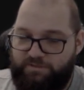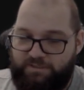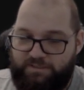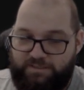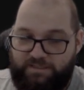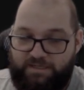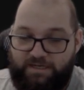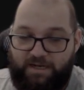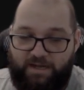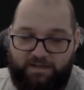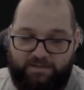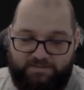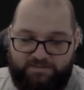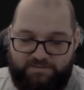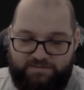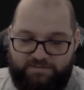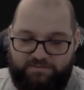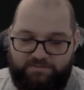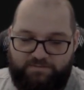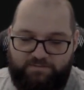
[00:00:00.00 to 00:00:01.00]

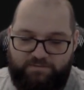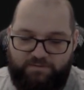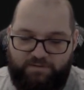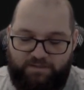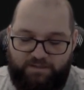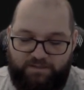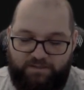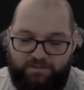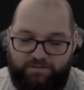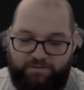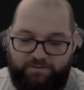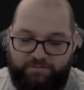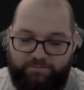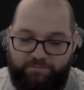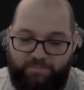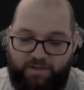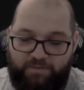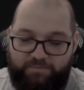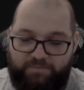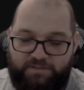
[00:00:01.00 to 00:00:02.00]
cards,
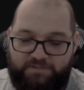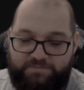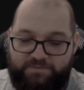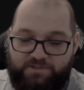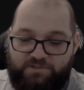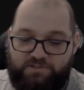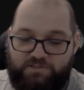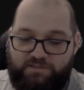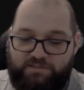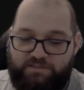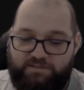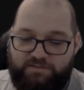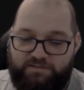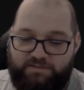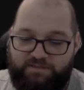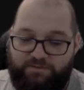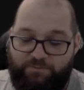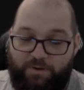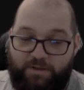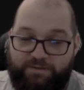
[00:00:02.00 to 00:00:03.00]
maybe especially
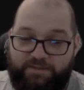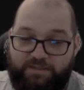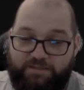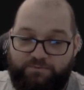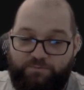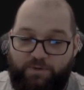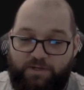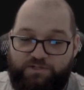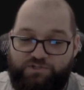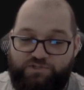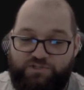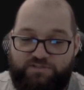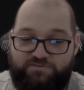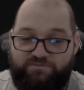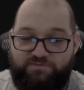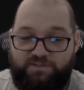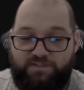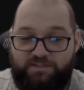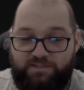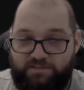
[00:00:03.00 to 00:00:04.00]
the one that wages
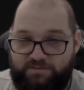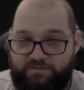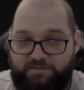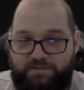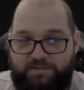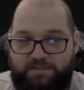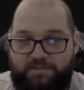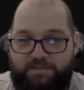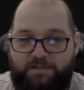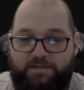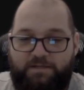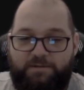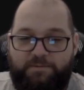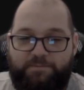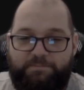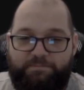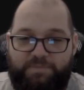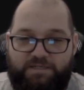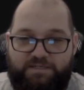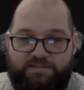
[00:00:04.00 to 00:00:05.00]
Vigor,
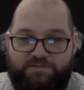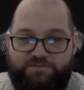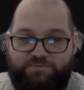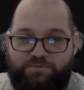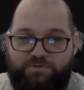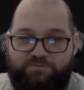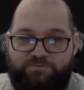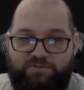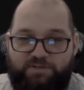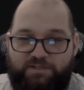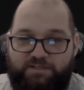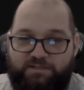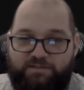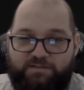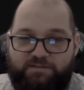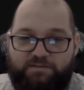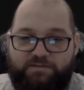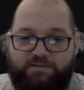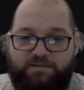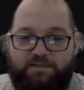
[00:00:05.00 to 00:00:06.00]
because with
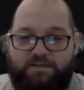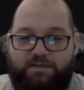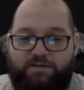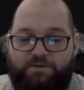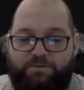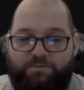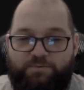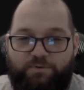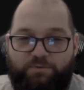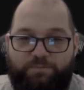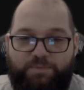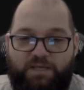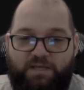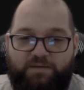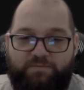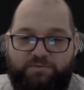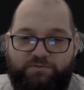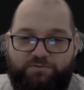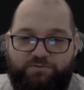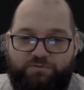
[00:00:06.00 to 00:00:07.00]
Vigor we'll be
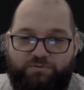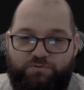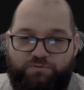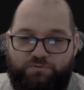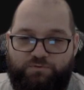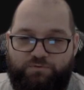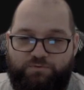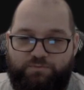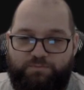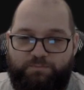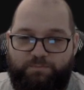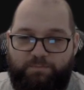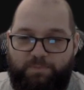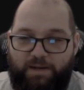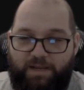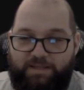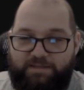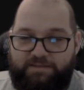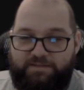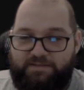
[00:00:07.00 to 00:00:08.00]
able to
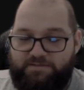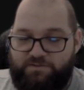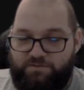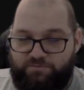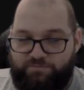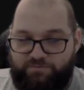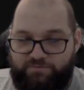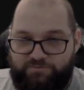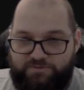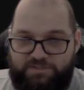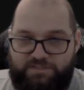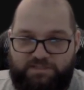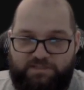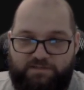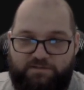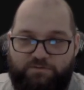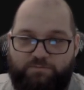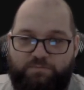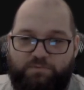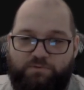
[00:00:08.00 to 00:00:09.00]
play this off of a
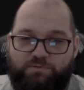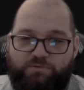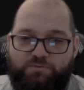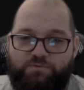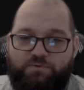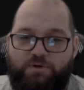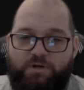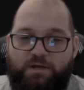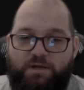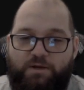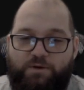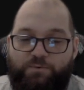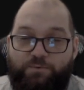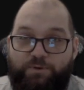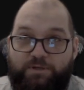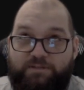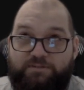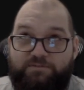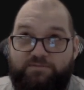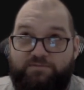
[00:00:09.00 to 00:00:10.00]
single blue.
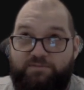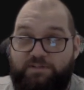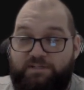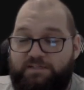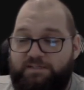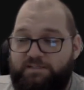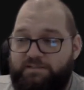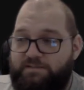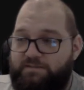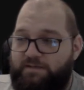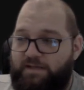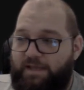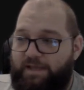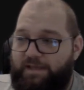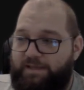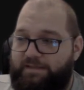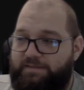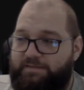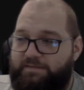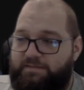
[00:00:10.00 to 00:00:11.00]
With Vigor
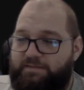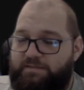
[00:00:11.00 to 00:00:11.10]
and